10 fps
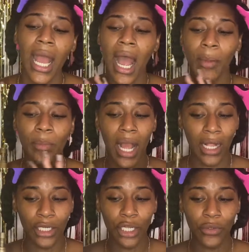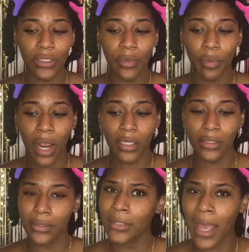I'm not gonna go into the
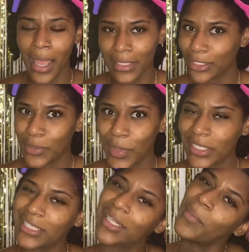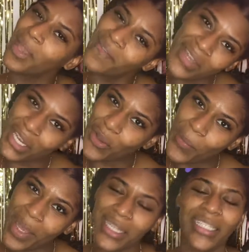products because, as I just mentioned, I made a video
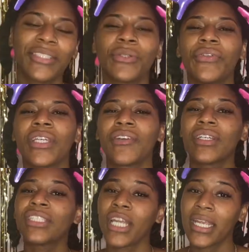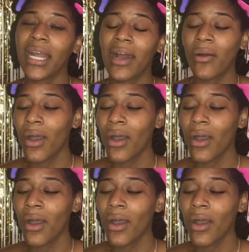about it. So if you're curious, check it out.